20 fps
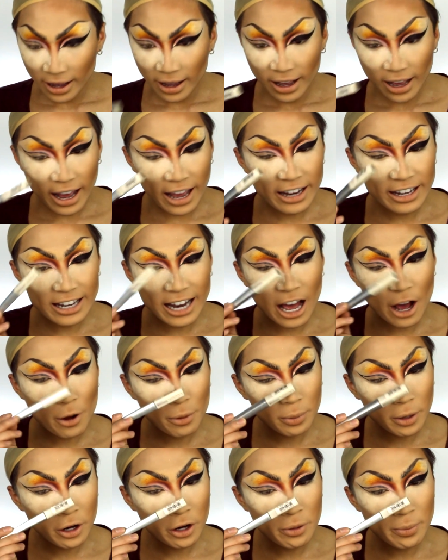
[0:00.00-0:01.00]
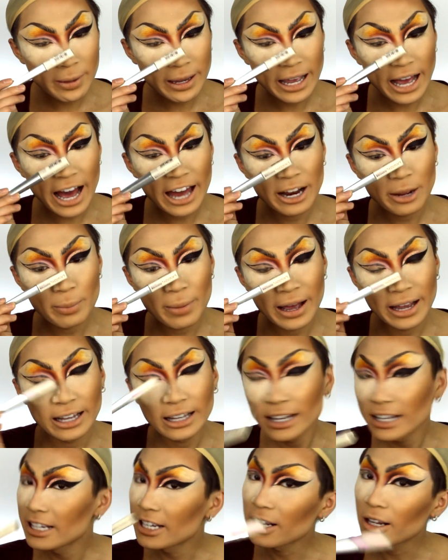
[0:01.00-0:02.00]
And now I'm going to be adding my
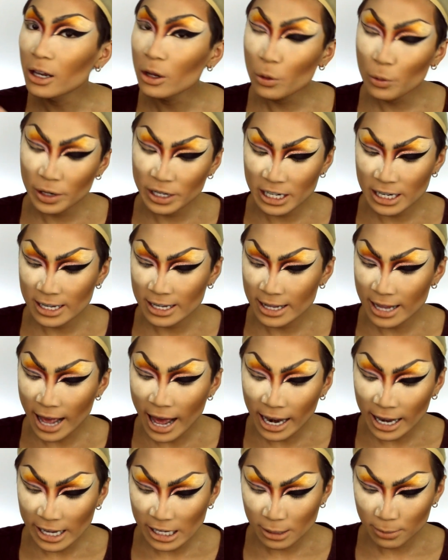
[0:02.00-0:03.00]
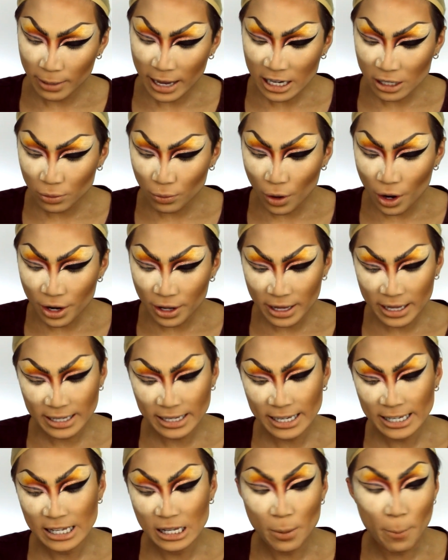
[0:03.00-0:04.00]
glitter glue, which is the L A Splash one.
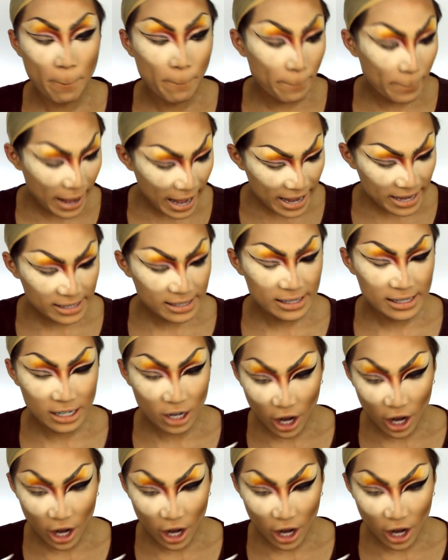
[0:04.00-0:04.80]
This is the best,